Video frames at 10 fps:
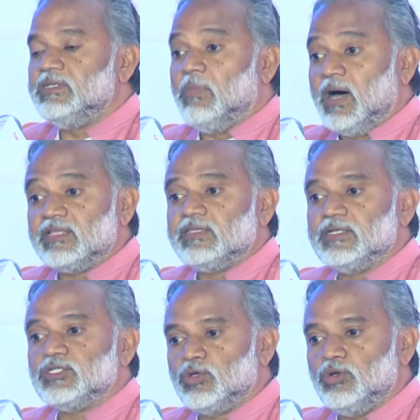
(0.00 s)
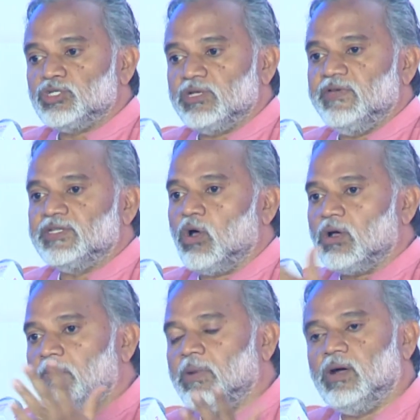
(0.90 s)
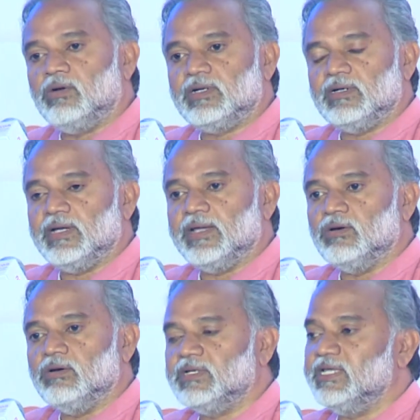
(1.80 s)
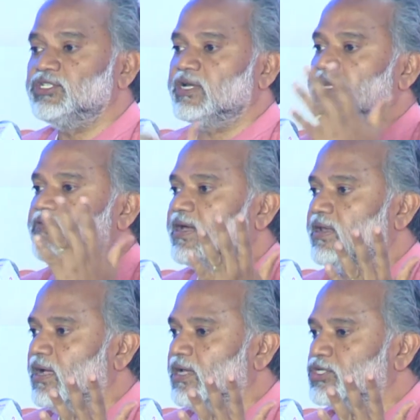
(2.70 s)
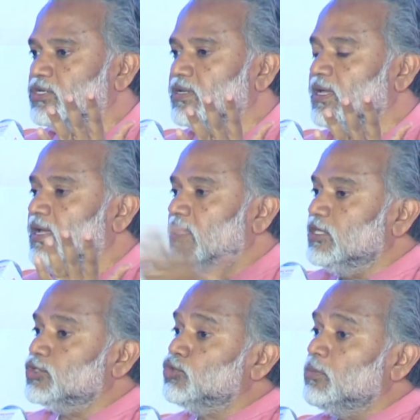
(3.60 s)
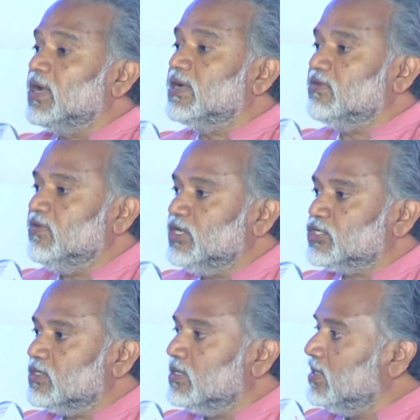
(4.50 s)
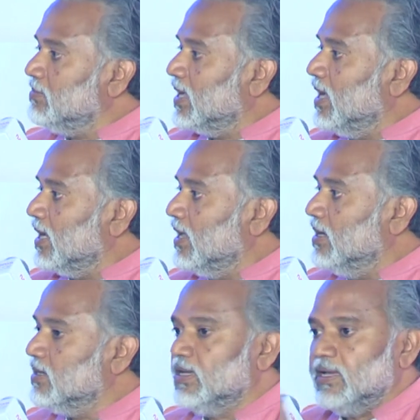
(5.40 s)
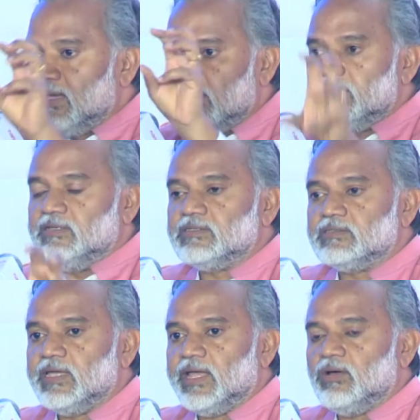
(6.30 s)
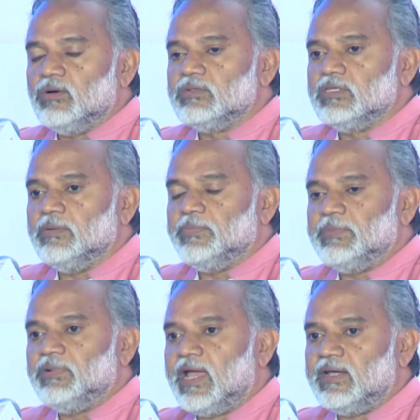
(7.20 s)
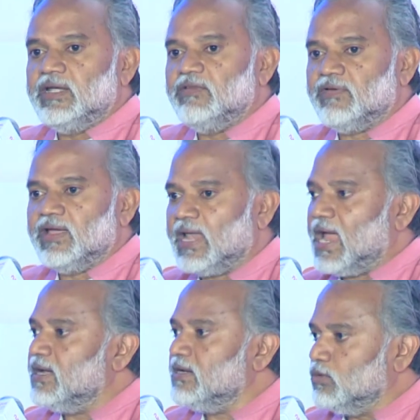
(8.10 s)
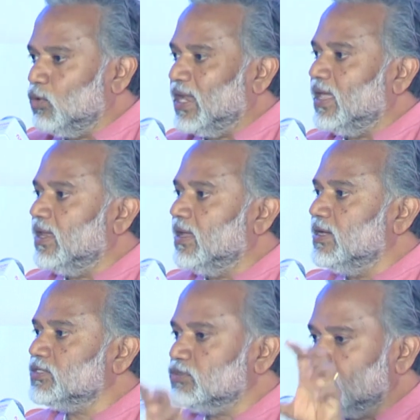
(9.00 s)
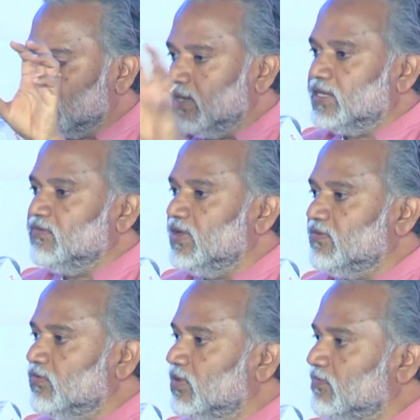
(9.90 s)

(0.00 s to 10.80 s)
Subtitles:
the Bharat has a solution. We talk about, regenerative agriculture, the Zoom cultivation in Meghalaya. This, the people identify land, one area, so they cultivate for a